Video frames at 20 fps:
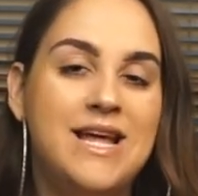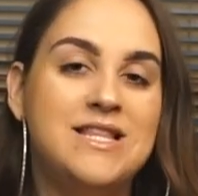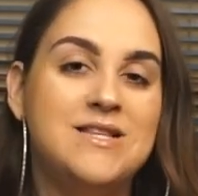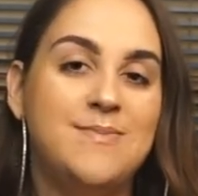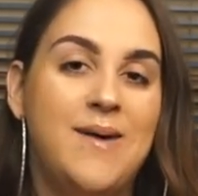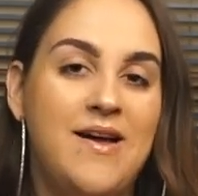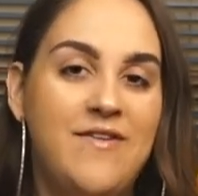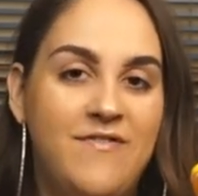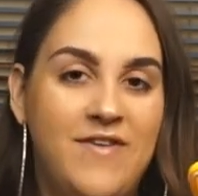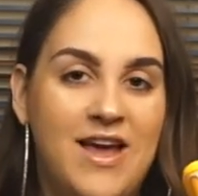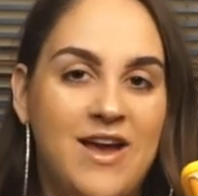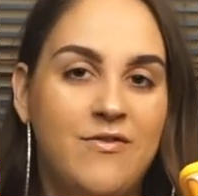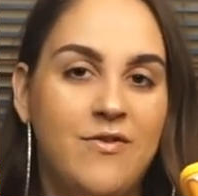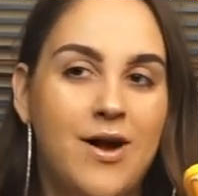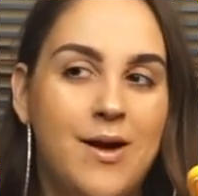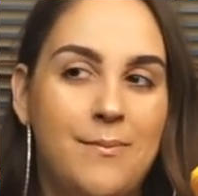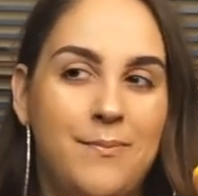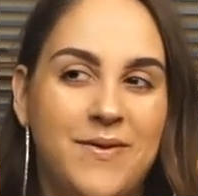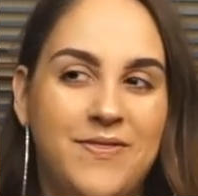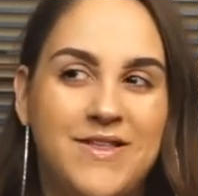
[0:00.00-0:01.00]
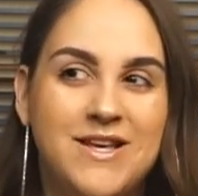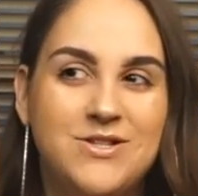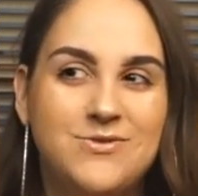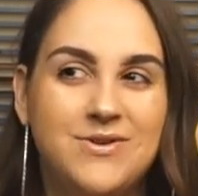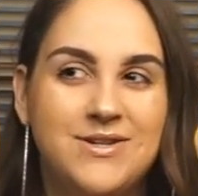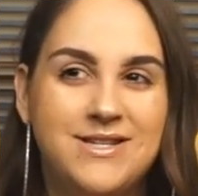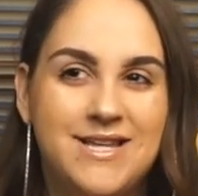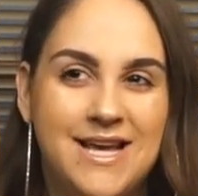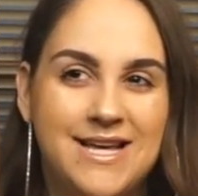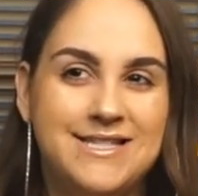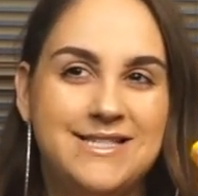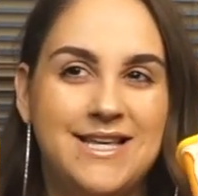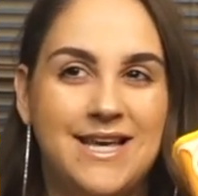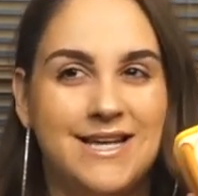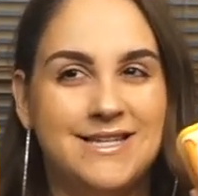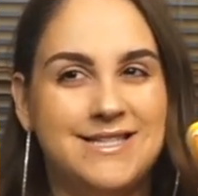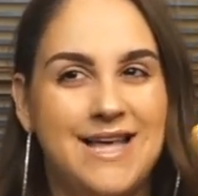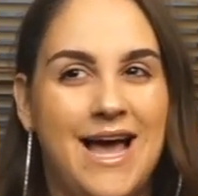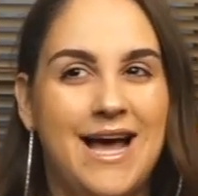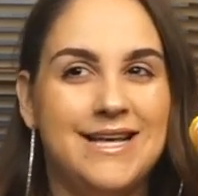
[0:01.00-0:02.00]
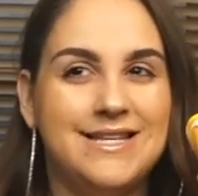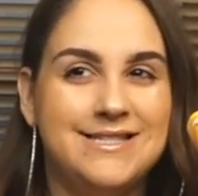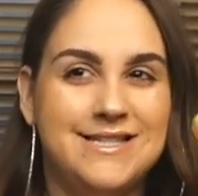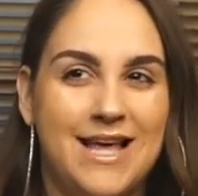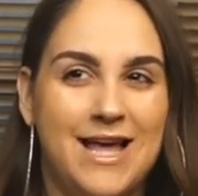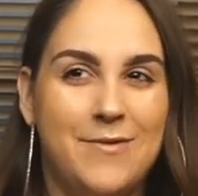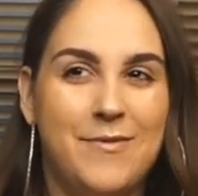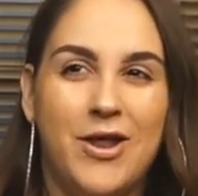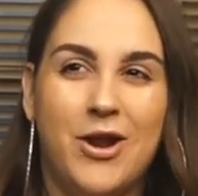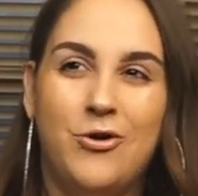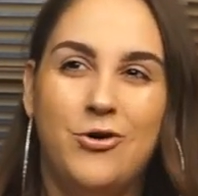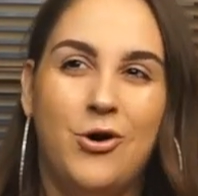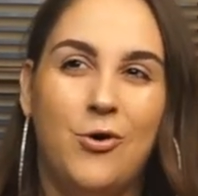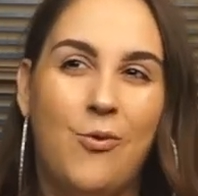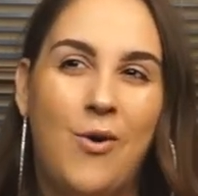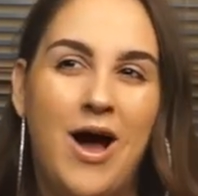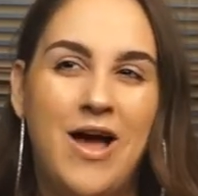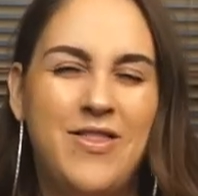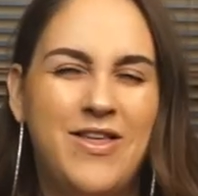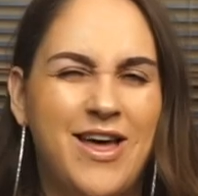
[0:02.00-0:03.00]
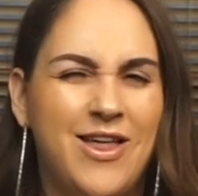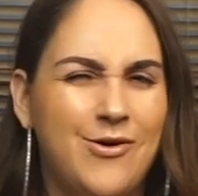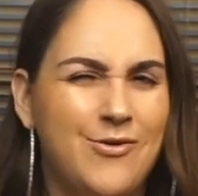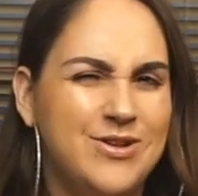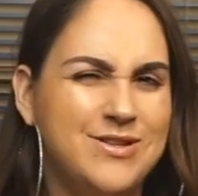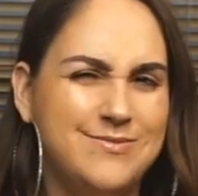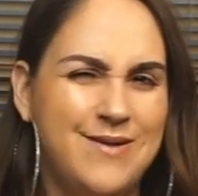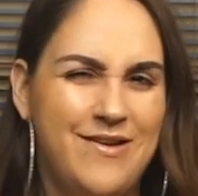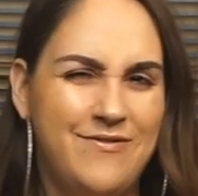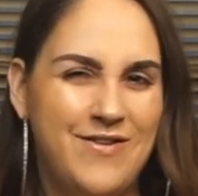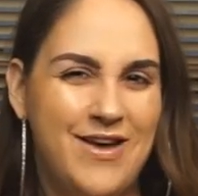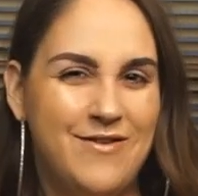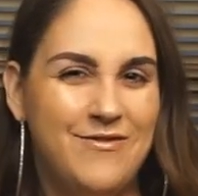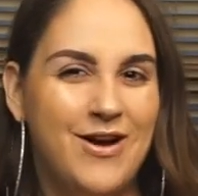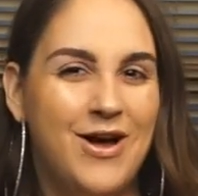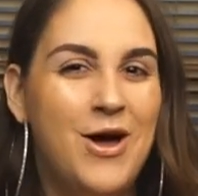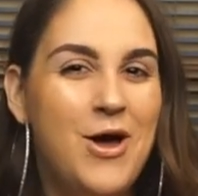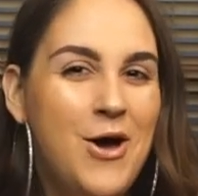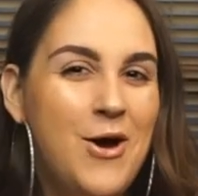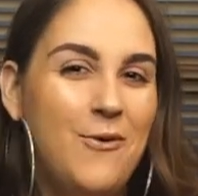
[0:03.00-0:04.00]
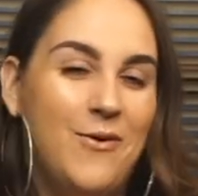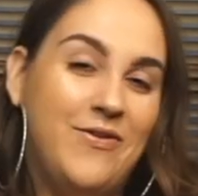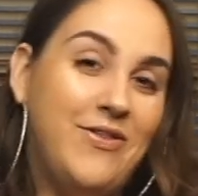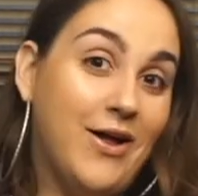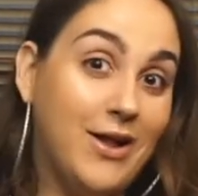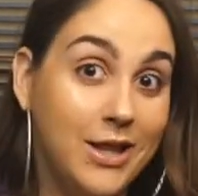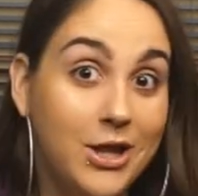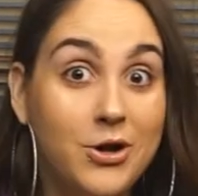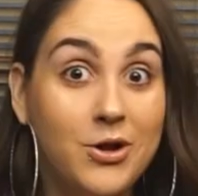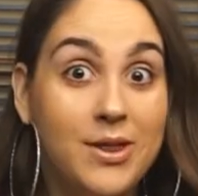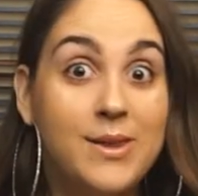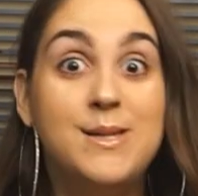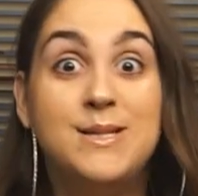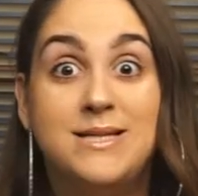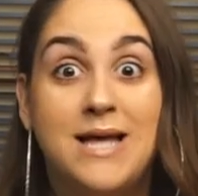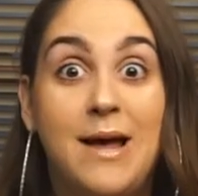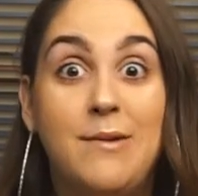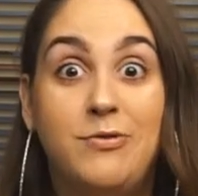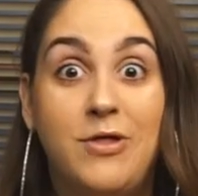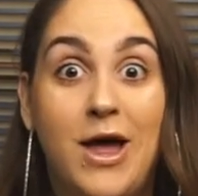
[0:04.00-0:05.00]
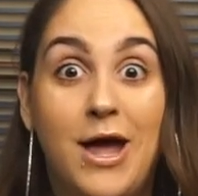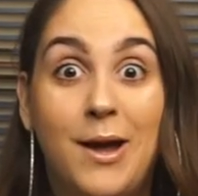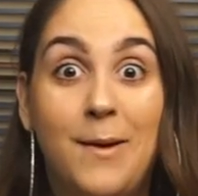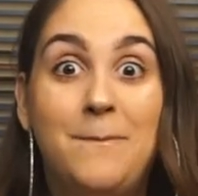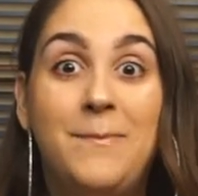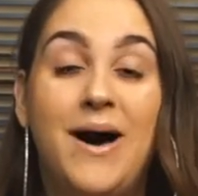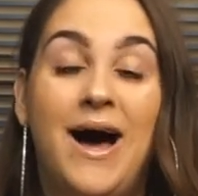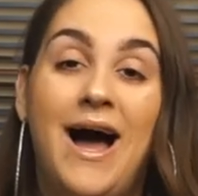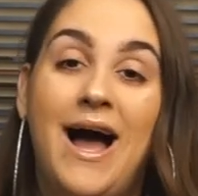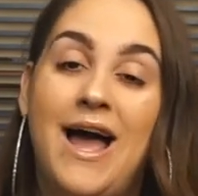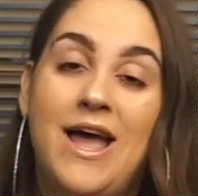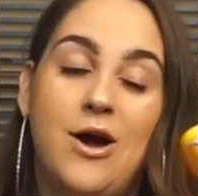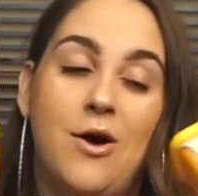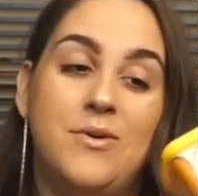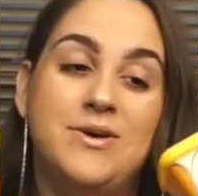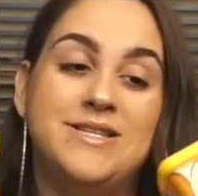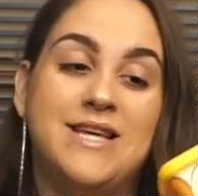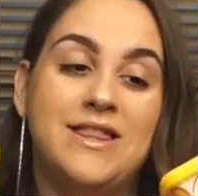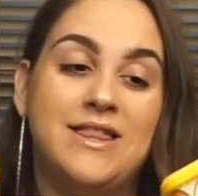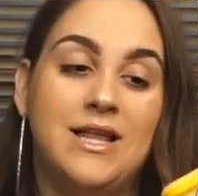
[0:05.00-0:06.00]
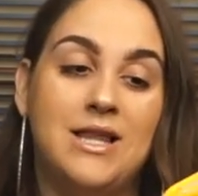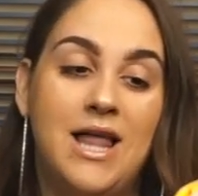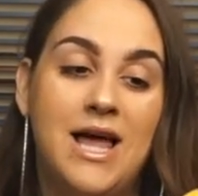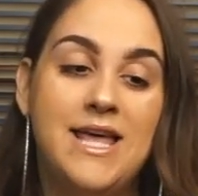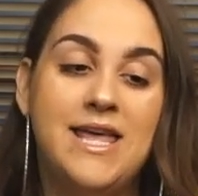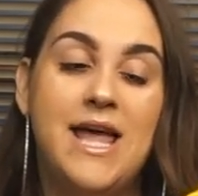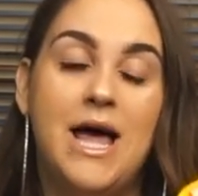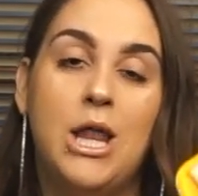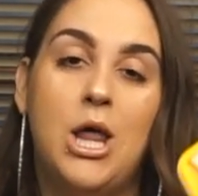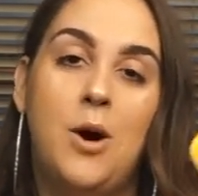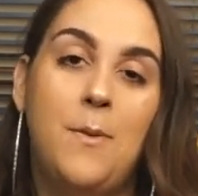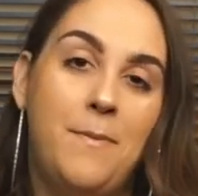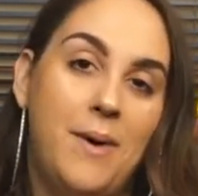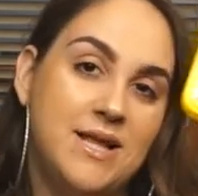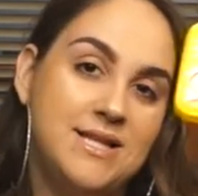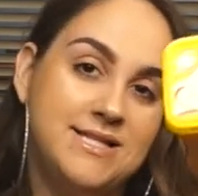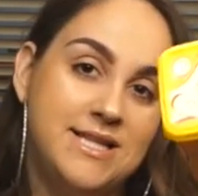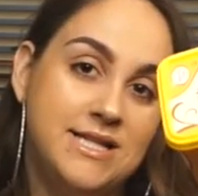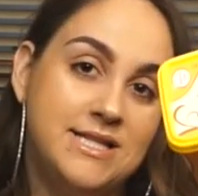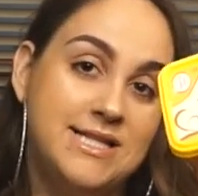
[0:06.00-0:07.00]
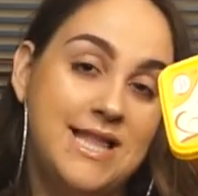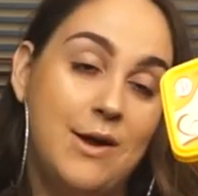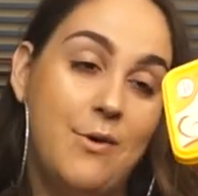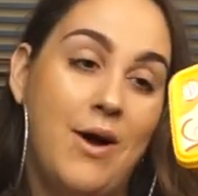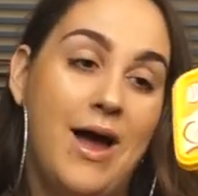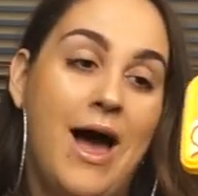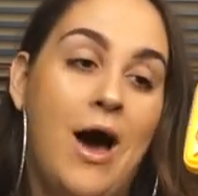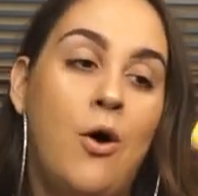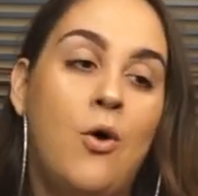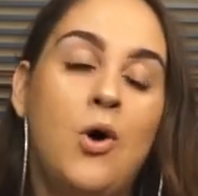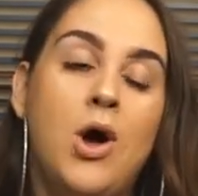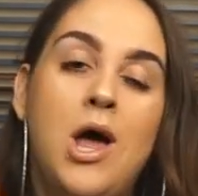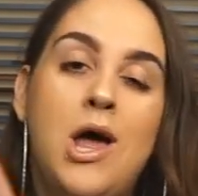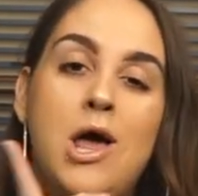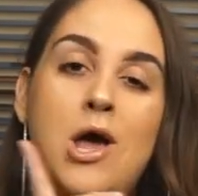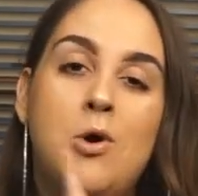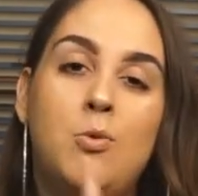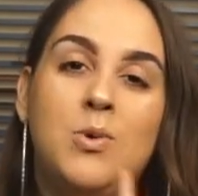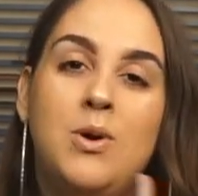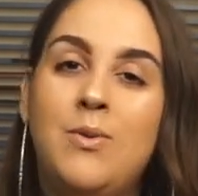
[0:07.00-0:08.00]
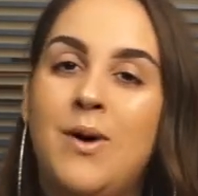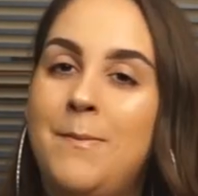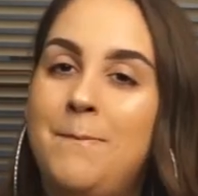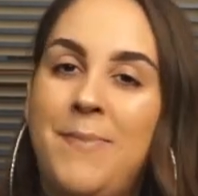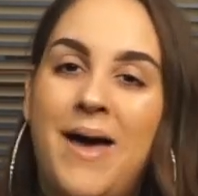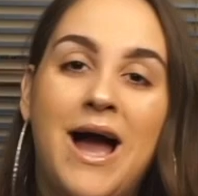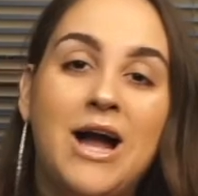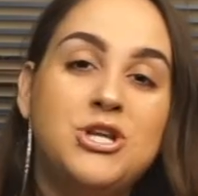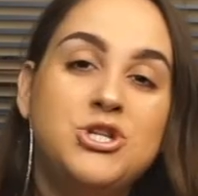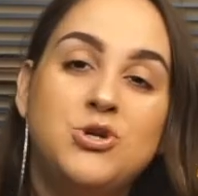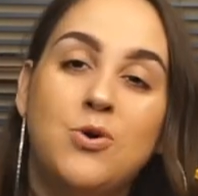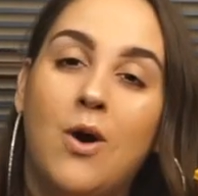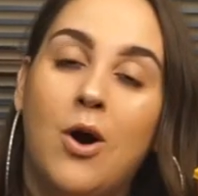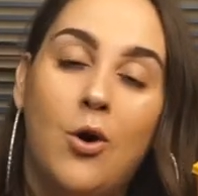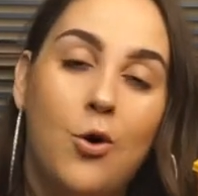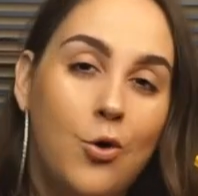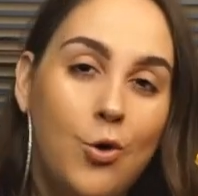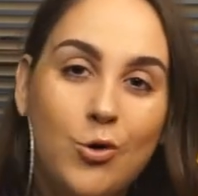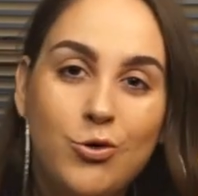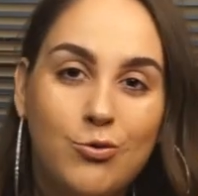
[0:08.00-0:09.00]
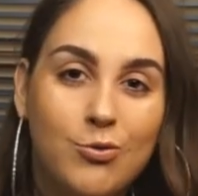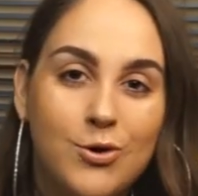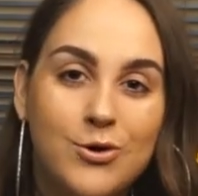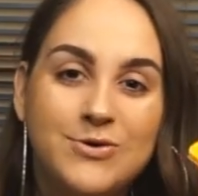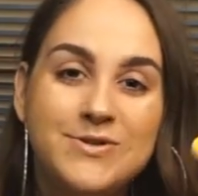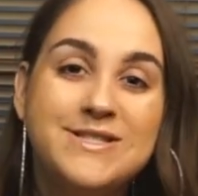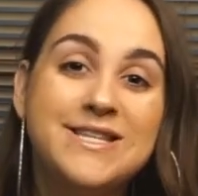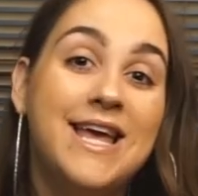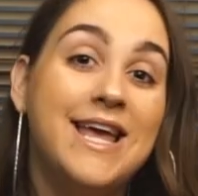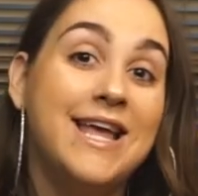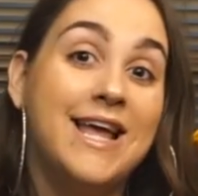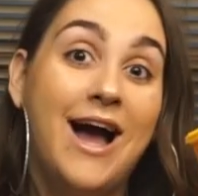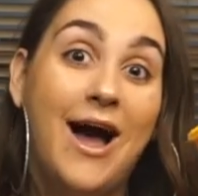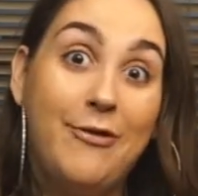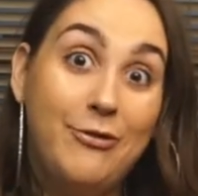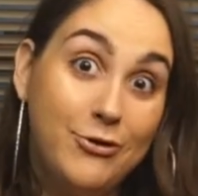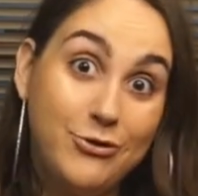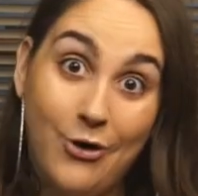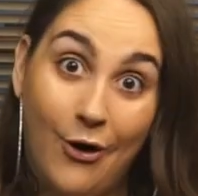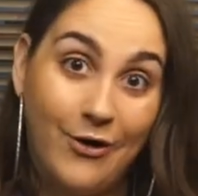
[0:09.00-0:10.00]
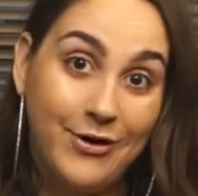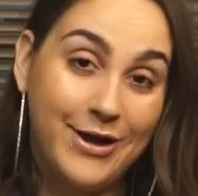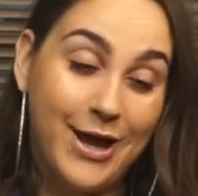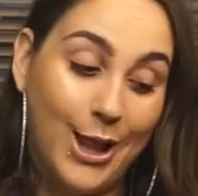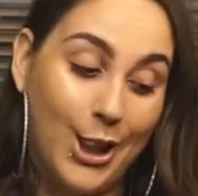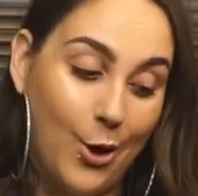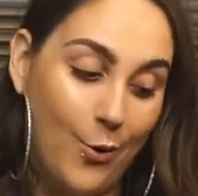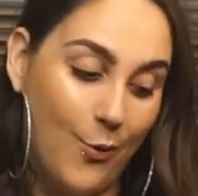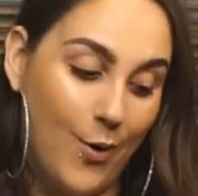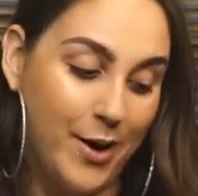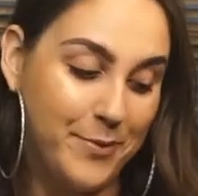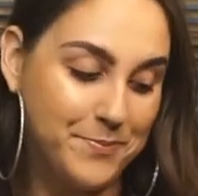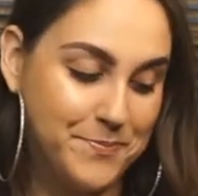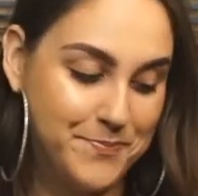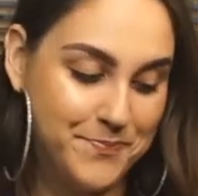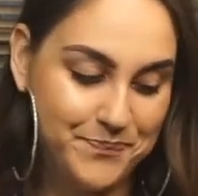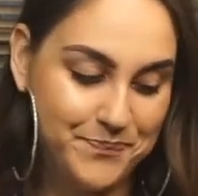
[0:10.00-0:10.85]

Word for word: It's my favorite, but this one tastes the exact same. I don't know why the other one's my favorite when they're literally the same thing, but I always get the light yellow, but since they were out, we went back to our old roots and got the dark yellow one.